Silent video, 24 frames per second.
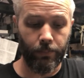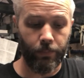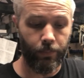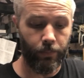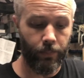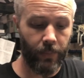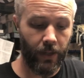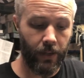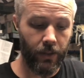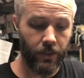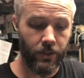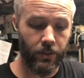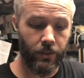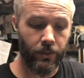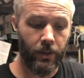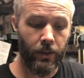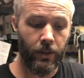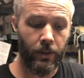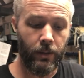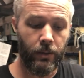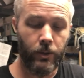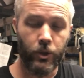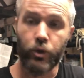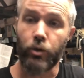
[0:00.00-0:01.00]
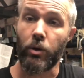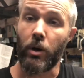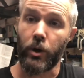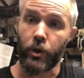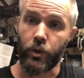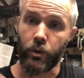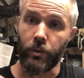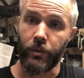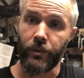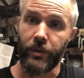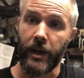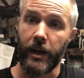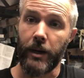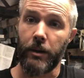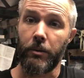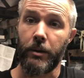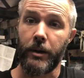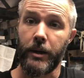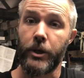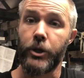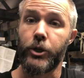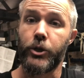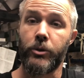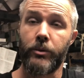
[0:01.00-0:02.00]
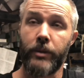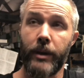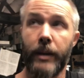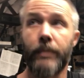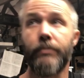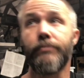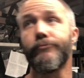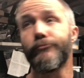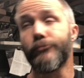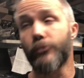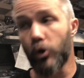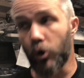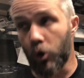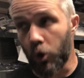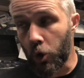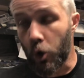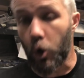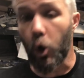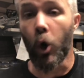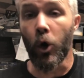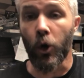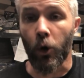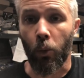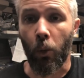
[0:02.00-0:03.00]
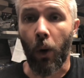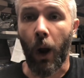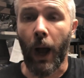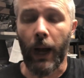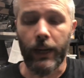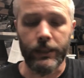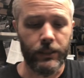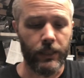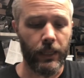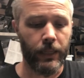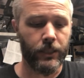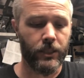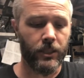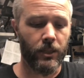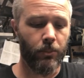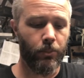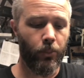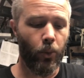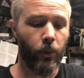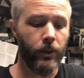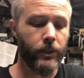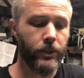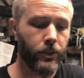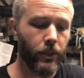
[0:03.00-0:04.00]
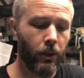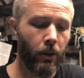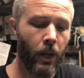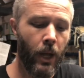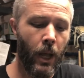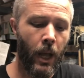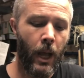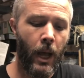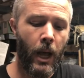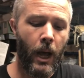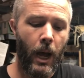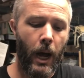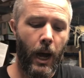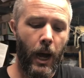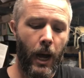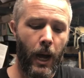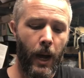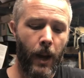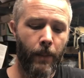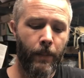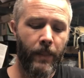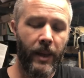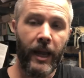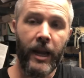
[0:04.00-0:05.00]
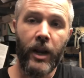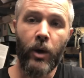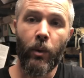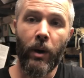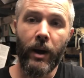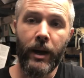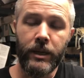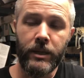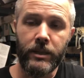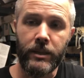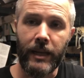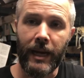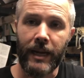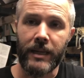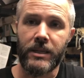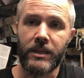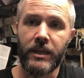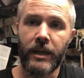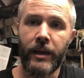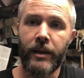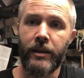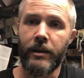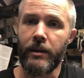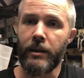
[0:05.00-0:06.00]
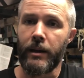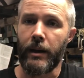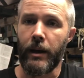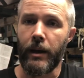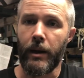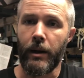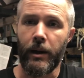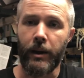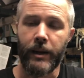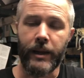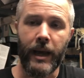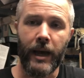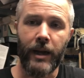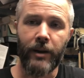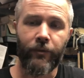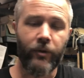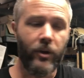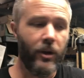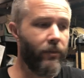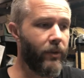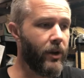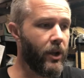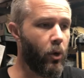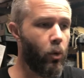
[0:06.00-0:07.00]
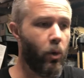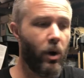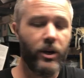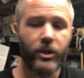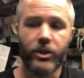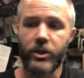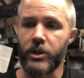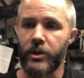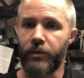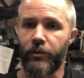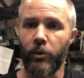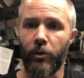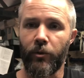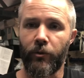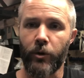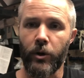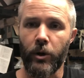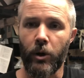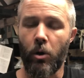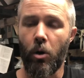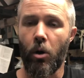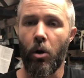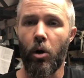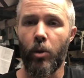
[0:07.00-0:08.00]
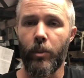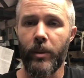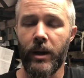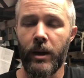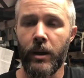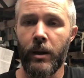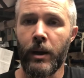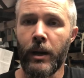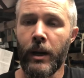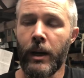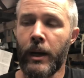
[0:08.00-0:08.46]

because of the structural integrity issue that could arise at some point. So, anyways, that's it. Again, if you have any questions, feel free to call me